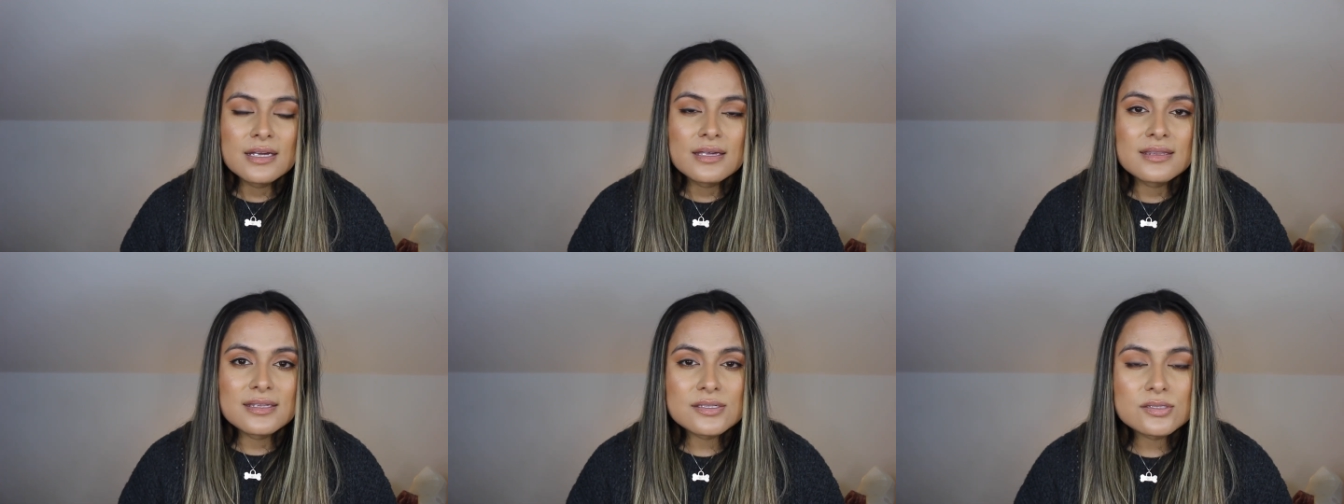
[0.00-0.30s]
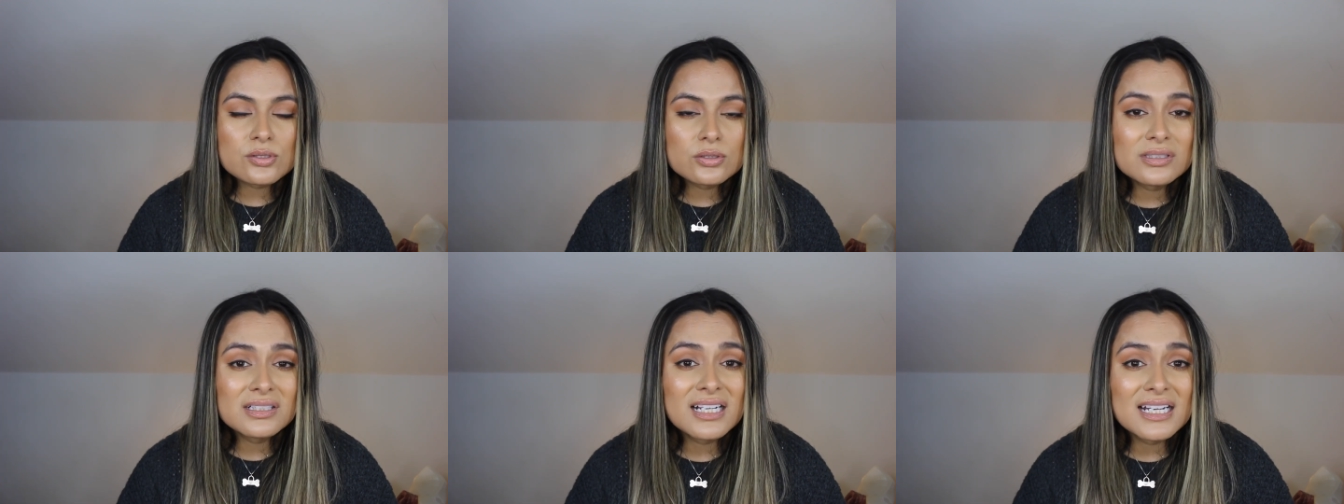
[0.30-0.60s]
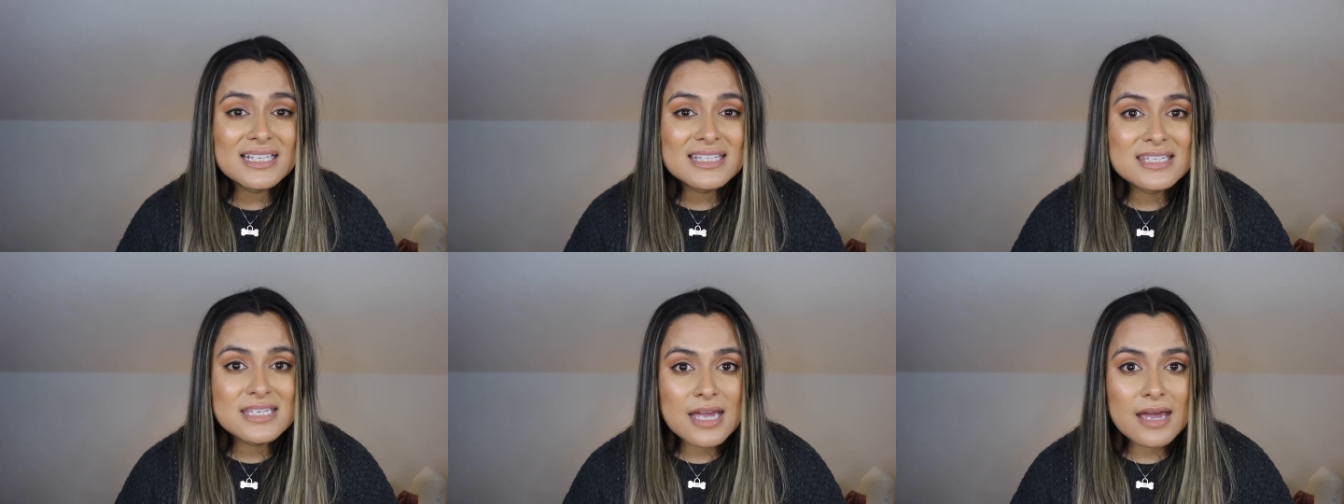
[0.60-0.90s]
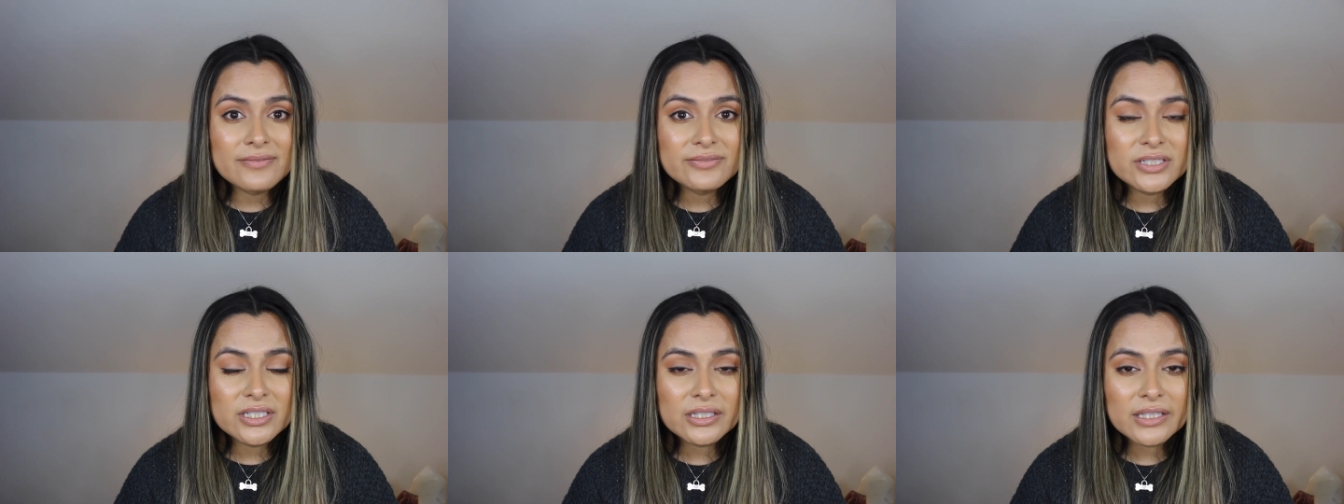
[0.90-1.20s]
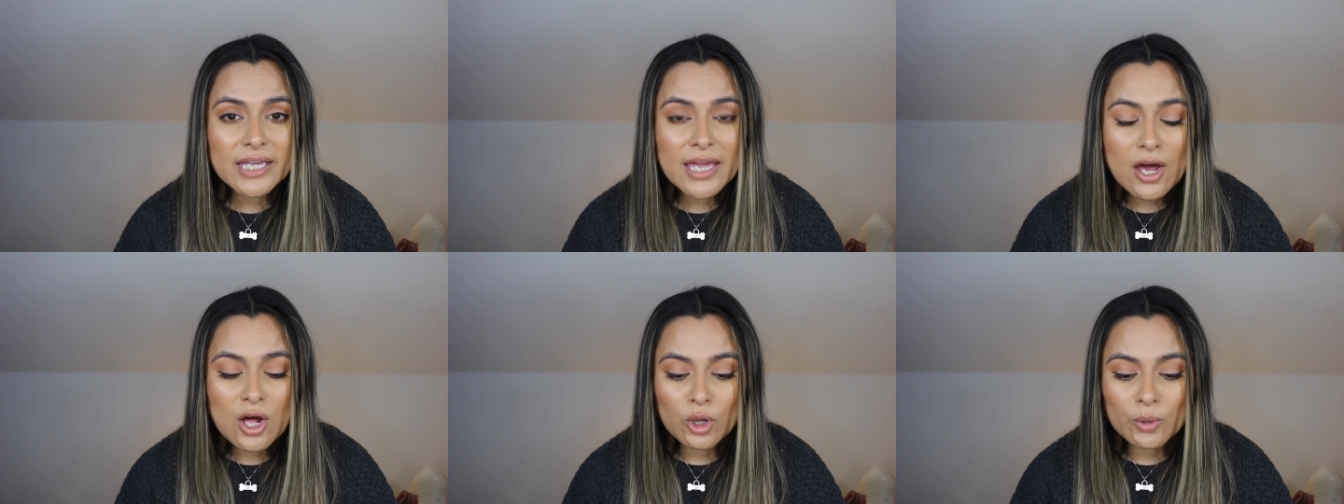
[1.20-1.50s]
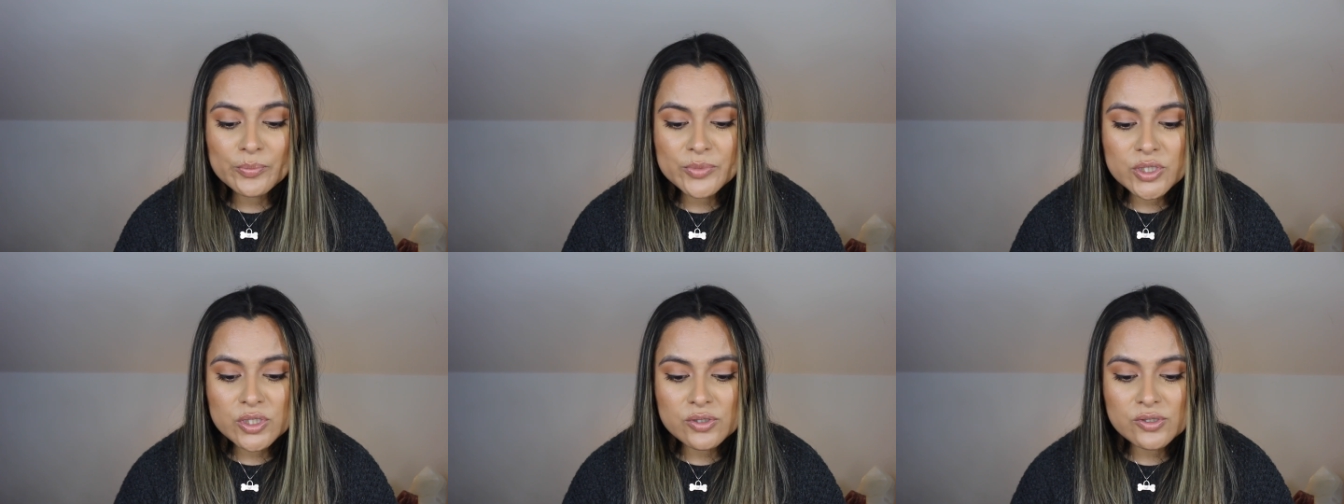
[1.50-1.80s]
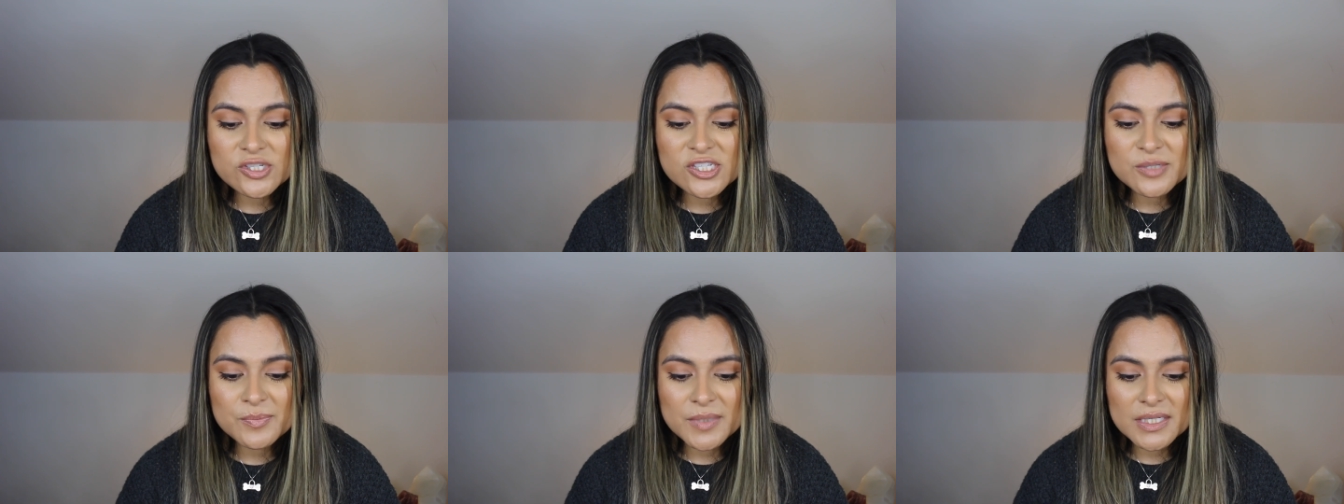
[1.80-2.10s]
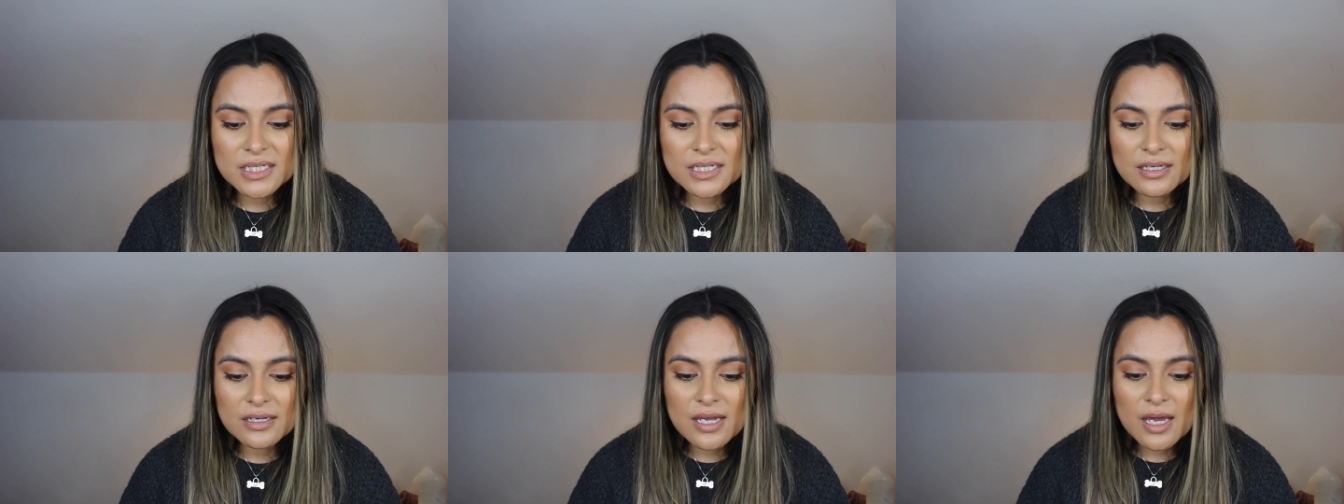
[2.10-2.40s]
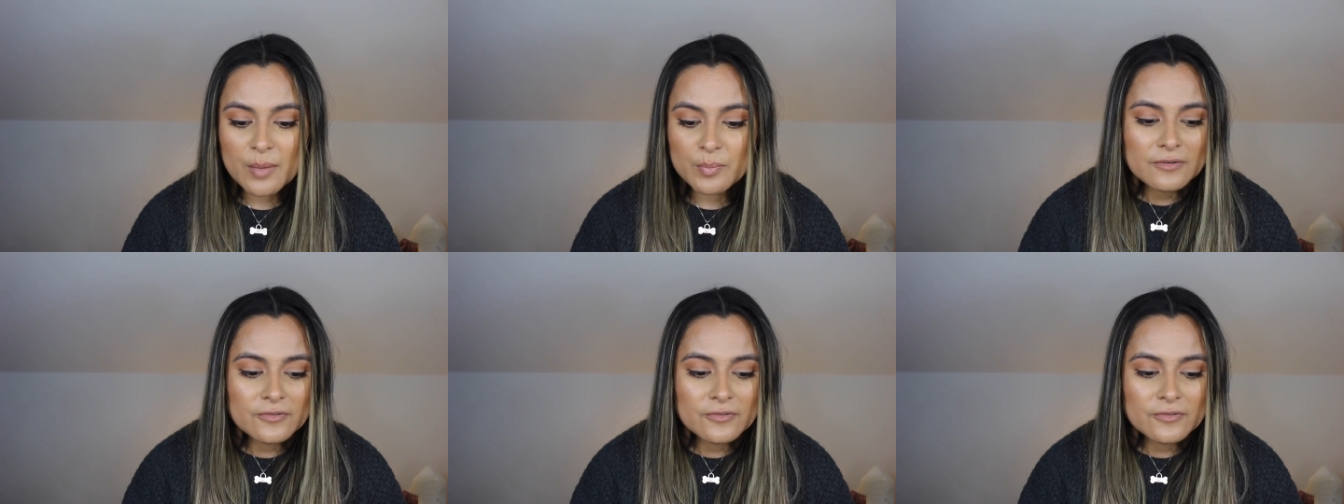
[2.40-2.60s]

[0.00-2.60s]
this will definitely help to speed it up.